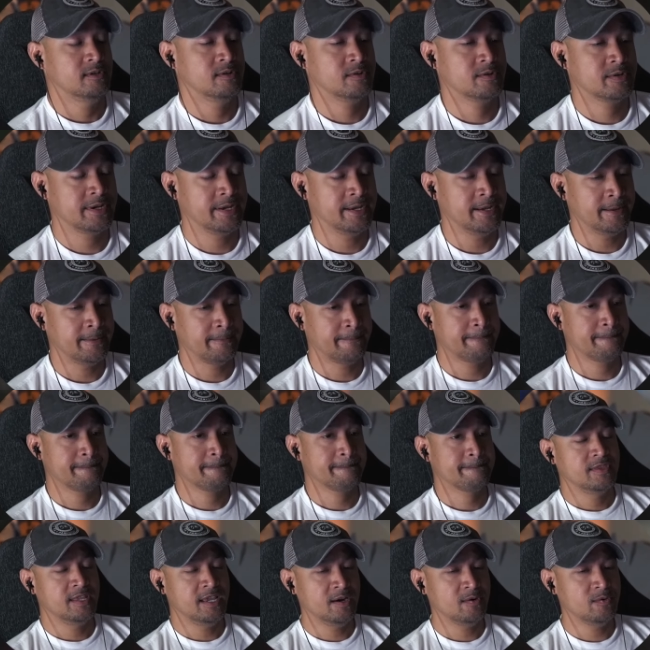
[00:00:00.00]
Okay.
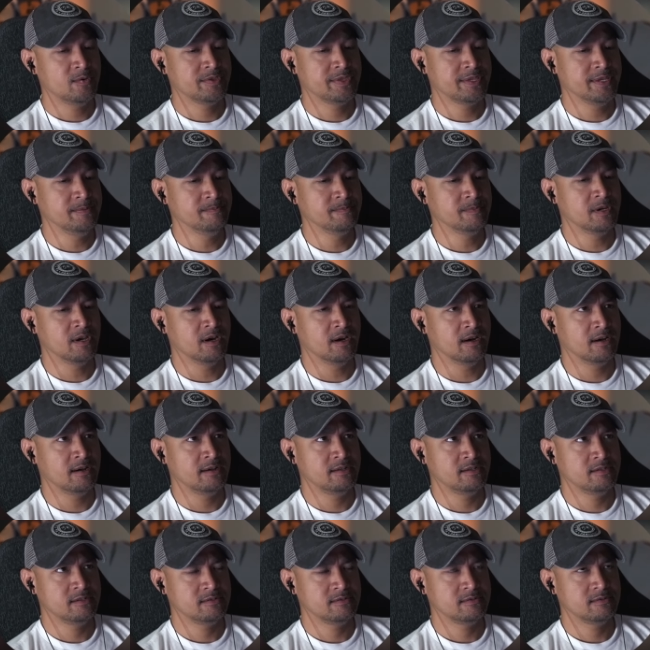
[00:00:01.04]
Now with him
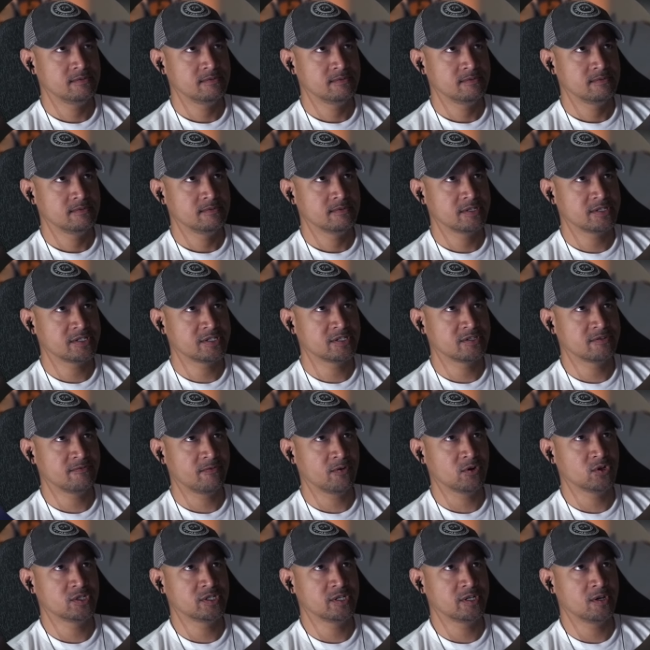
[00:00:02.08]
gone, does his
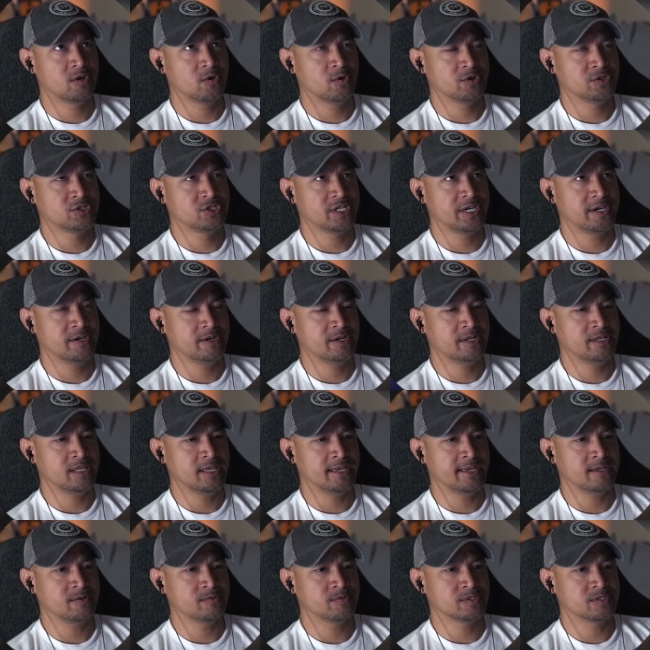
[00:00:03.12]
fortune go to charity like it